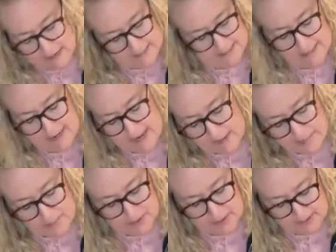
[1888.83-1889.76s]
And I did
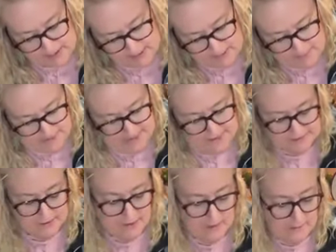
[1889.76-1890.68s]
not put a
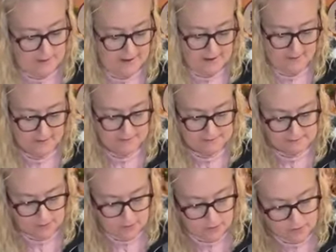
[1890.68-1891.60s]
mask on the back.
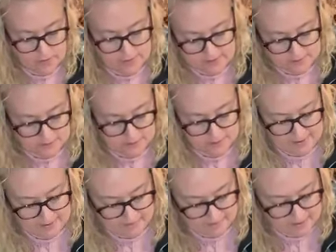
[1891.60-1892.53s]
So that's why
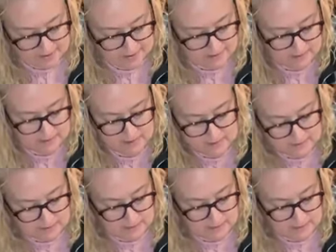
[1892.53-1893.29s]
we have this.